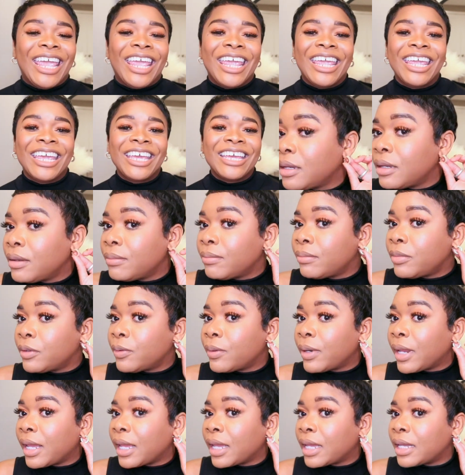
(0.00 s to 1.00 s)
And
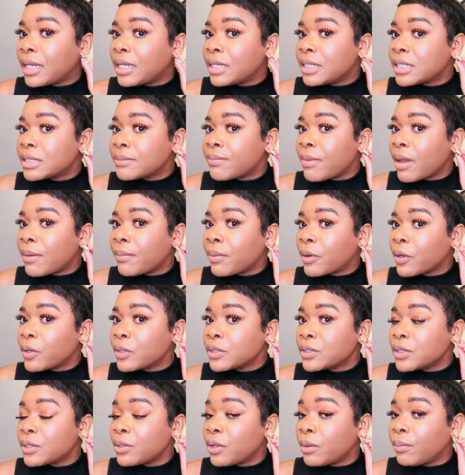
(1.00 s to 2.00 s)
Blohdi is my
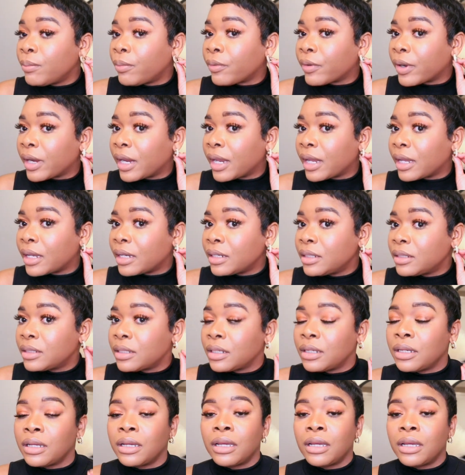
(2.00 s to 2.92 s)
personal brand.